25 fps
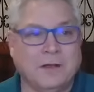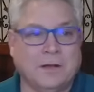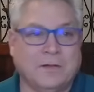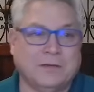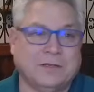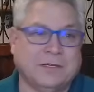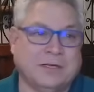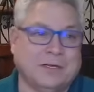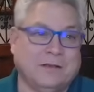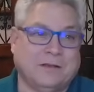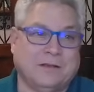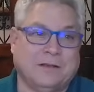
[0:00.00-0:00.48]
We're
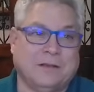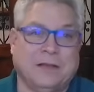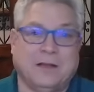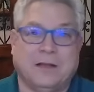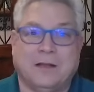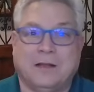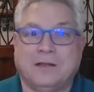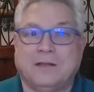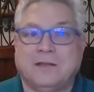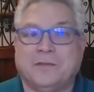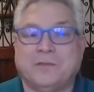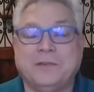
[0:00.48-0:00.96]
talking
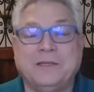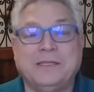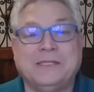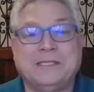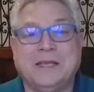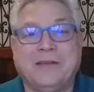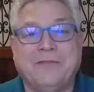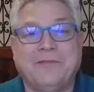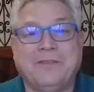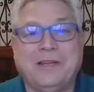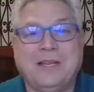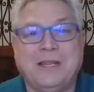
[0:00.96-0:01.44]
uh,
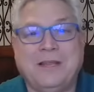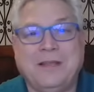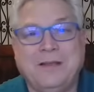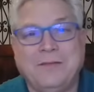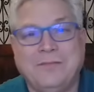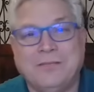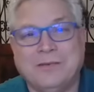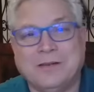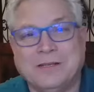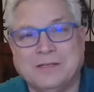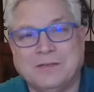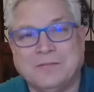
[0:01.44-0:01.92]
370
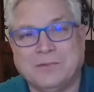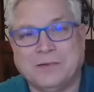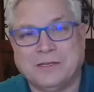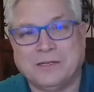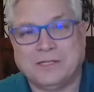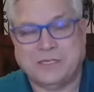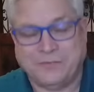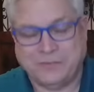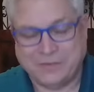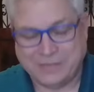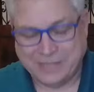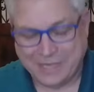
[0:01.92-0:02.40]
was
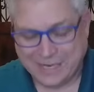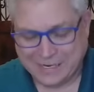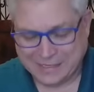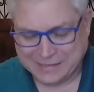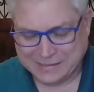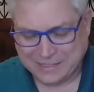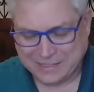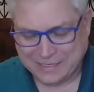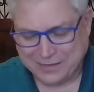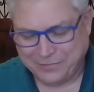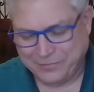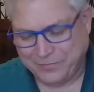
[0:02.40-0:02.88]
what she was
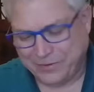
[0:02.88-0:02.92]
asking.